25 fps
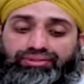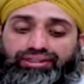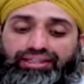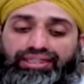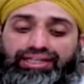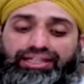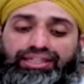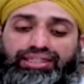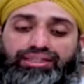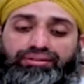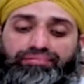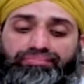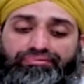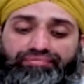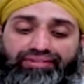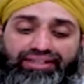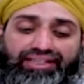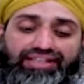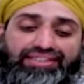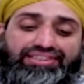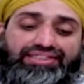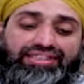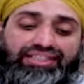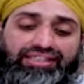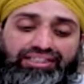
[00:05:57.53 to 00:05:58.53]
he
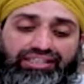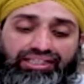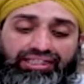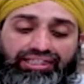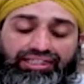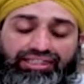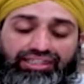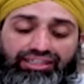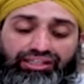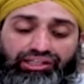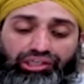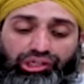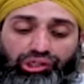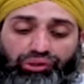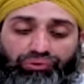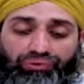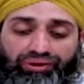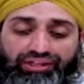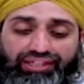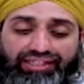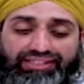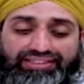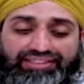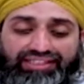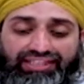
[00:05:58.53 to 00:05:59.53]
immediately
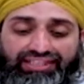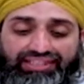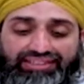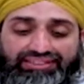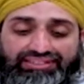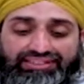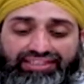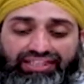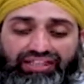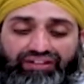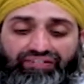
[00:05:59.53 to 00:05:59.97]
lowered his eyes